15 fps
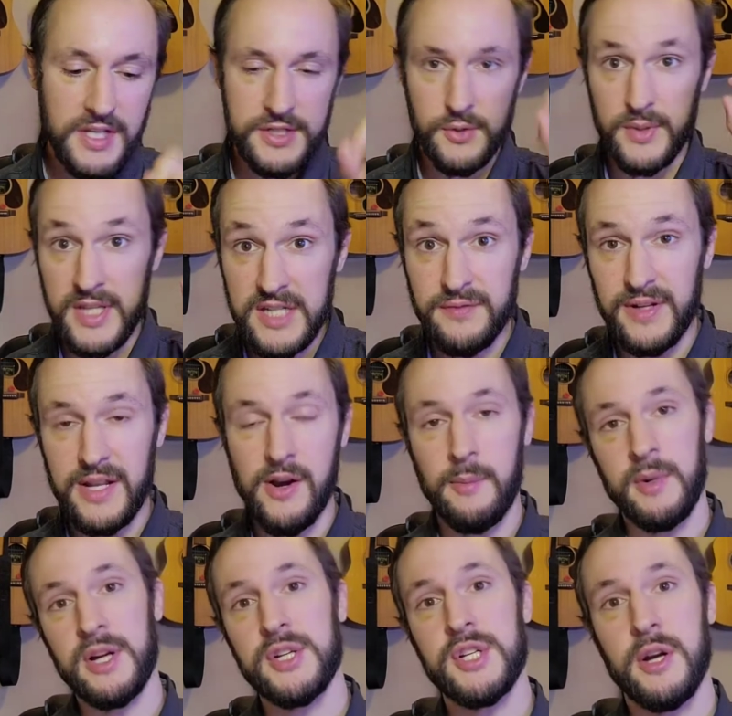So in this video,
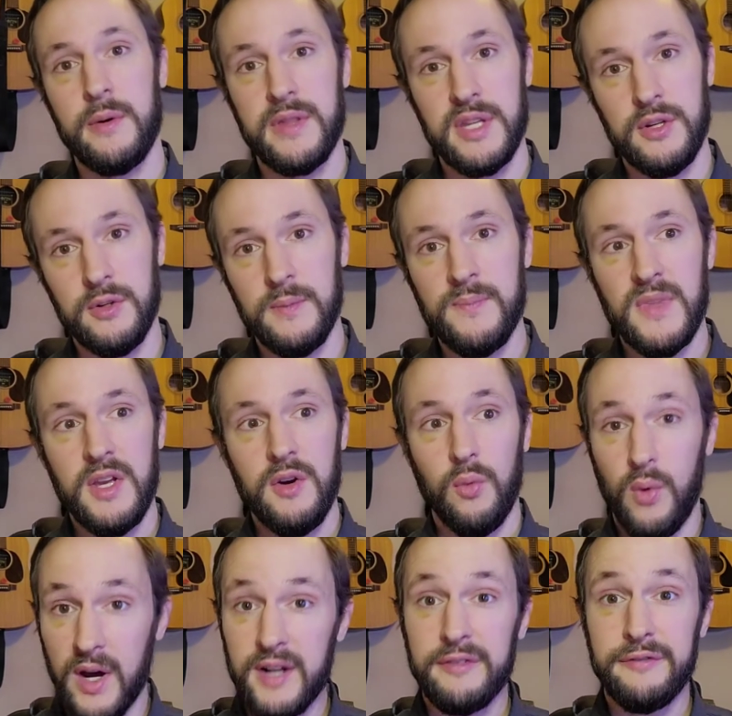I'm going to share with you
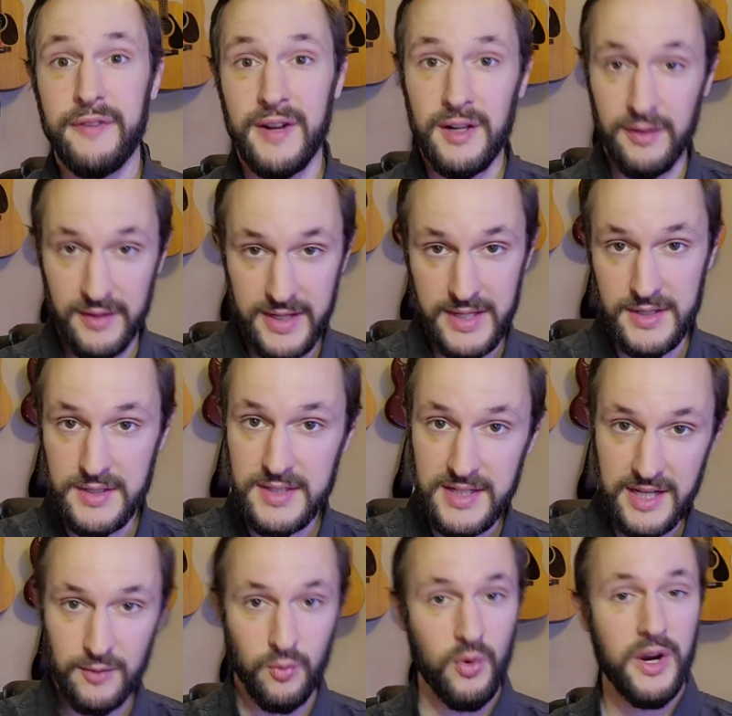what a funnel is
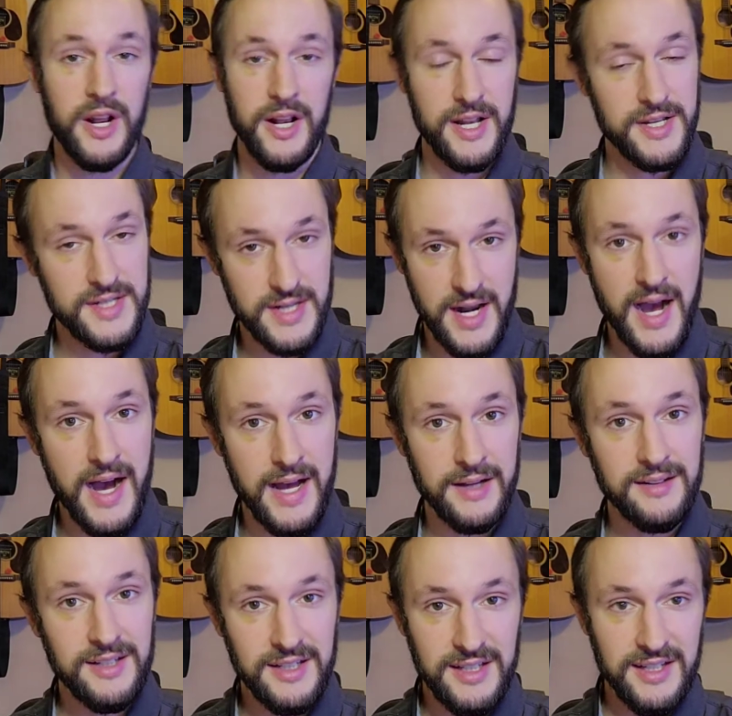and what it is
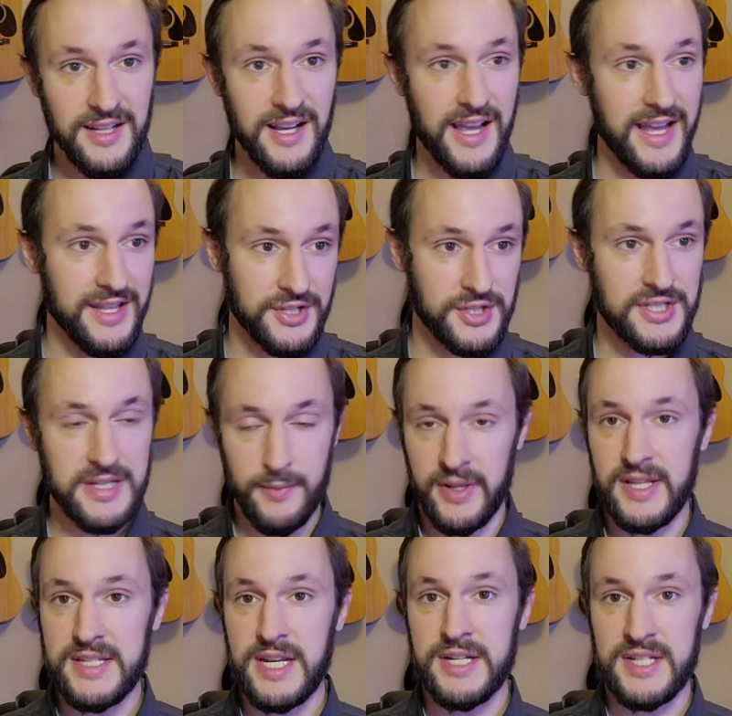not. And this is some
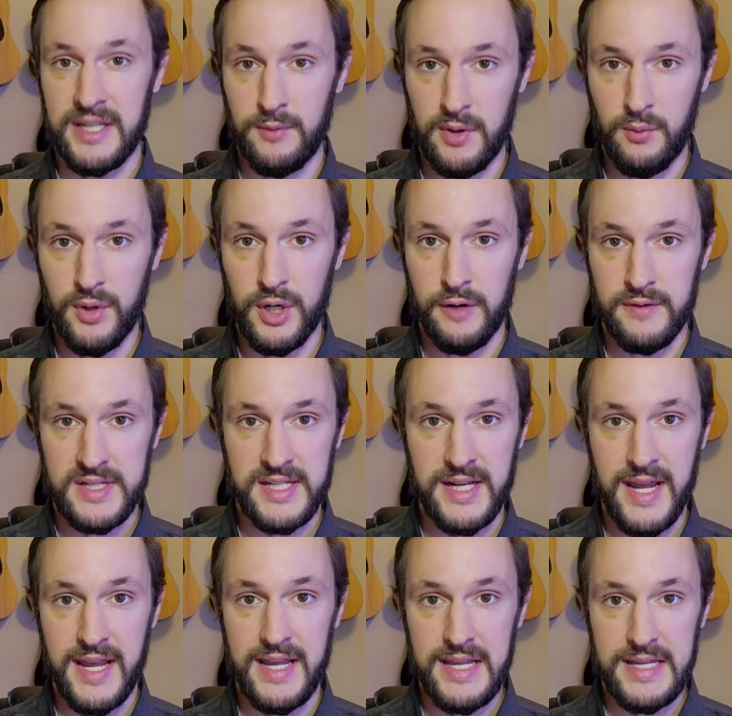of the teaching that we went over
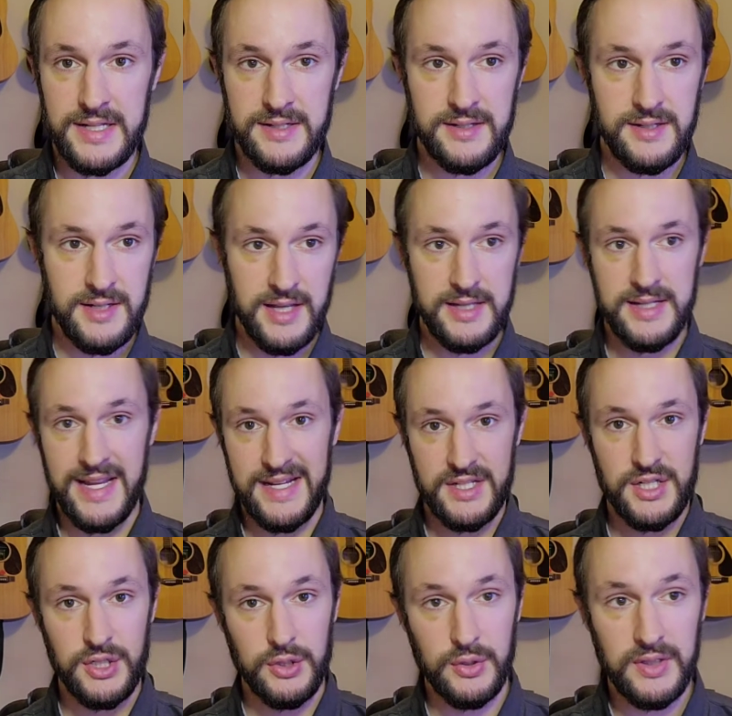today in day
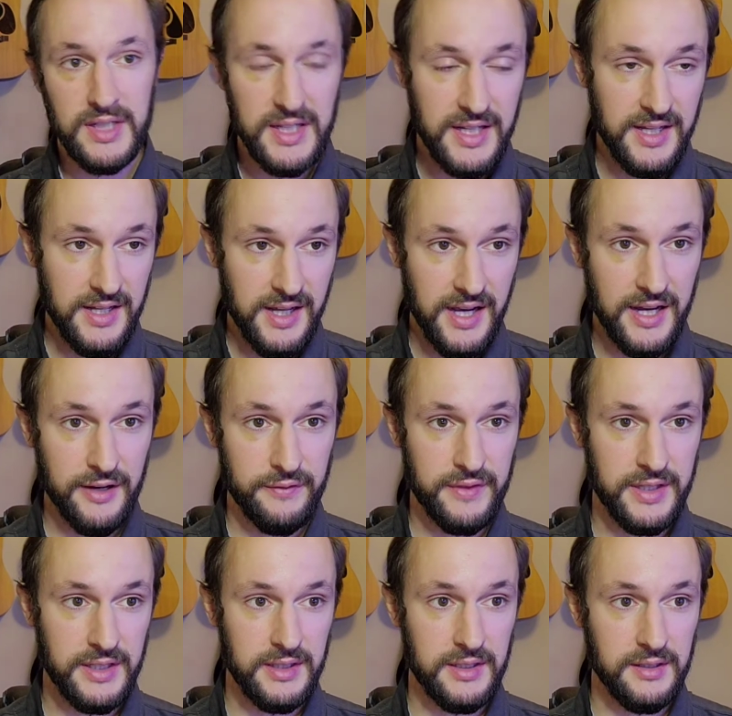two of
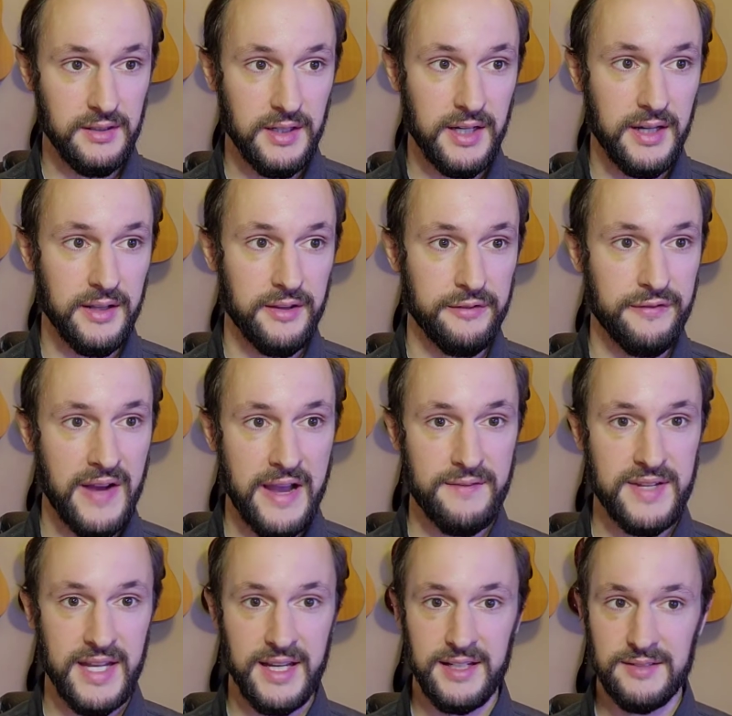the
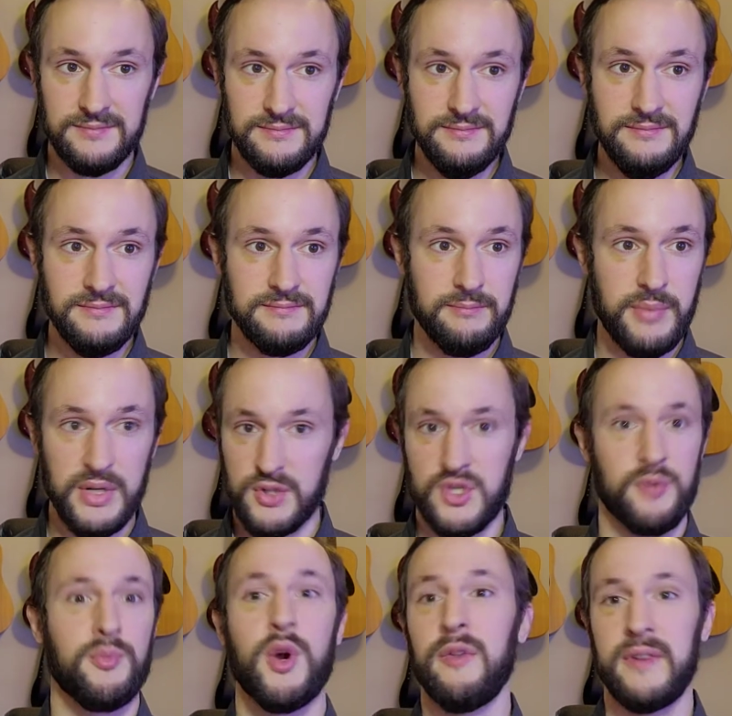5-day Build
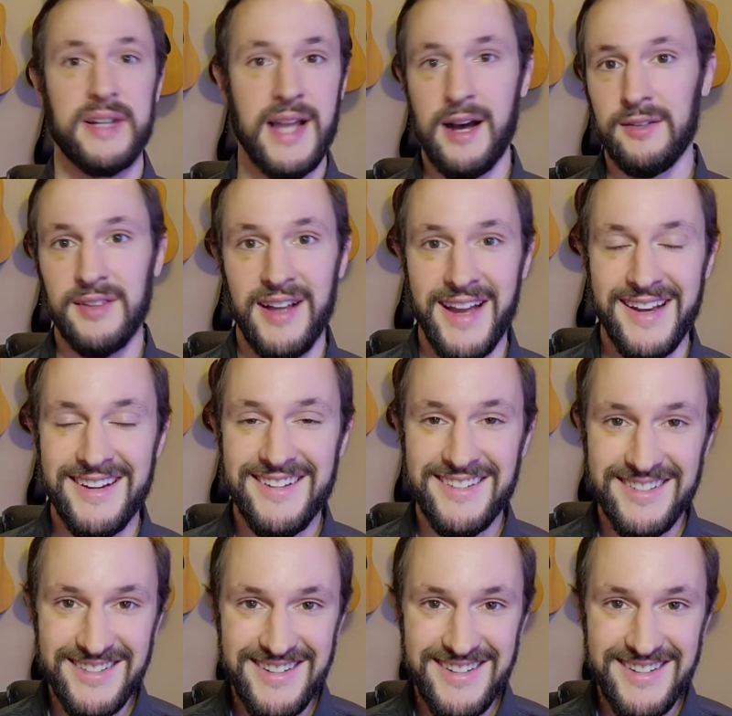Your Perfect Downline